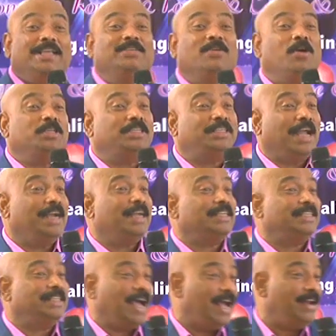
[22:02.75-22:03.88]
going to send a
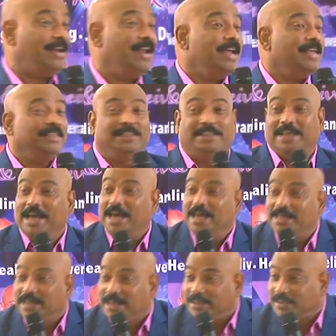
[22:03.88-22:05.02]
son,
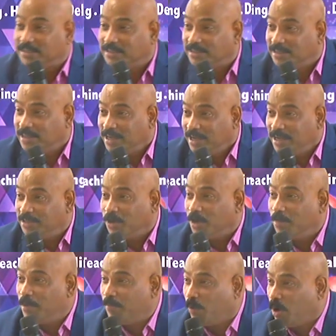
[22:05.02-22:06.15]
Jesus is going
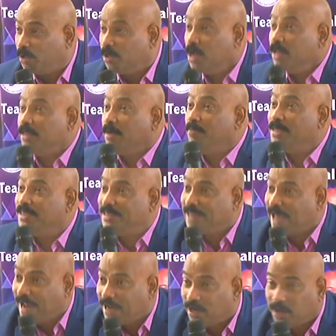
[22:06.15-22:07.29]
to be born. The
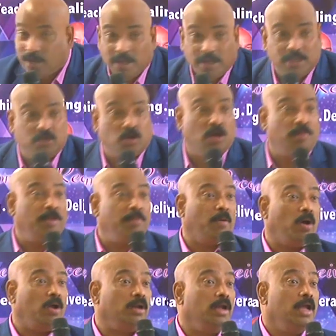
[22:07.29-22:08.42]
Messiah is going to be
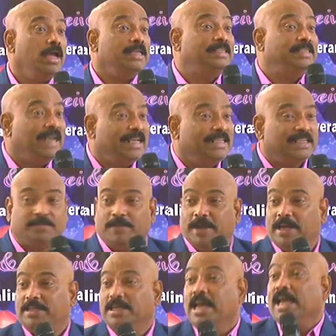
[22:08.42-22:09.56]
born. Jesus
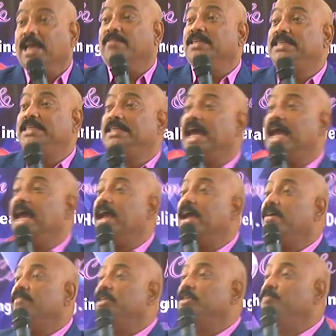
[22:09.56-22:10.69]
means he will
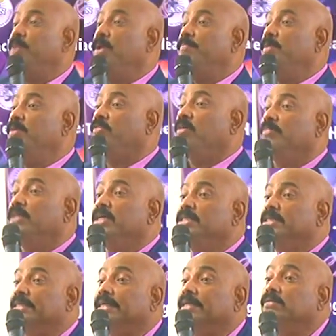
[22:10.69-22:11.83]
save his people from their
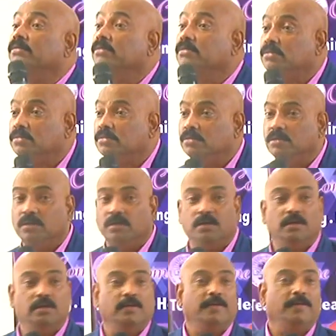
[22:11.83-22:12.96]
sins.
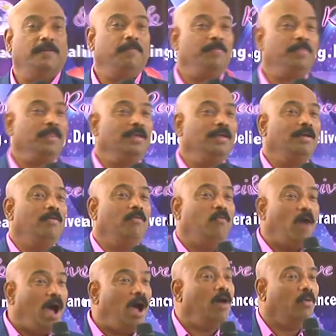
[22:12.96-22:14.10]

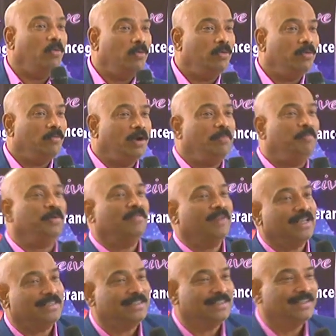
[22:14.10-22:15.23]
Wow, what a
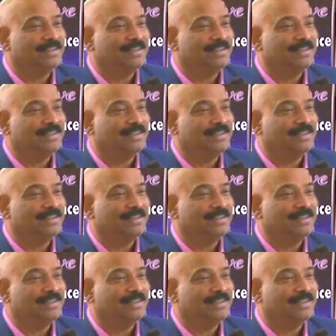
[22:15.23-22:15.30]
privilege!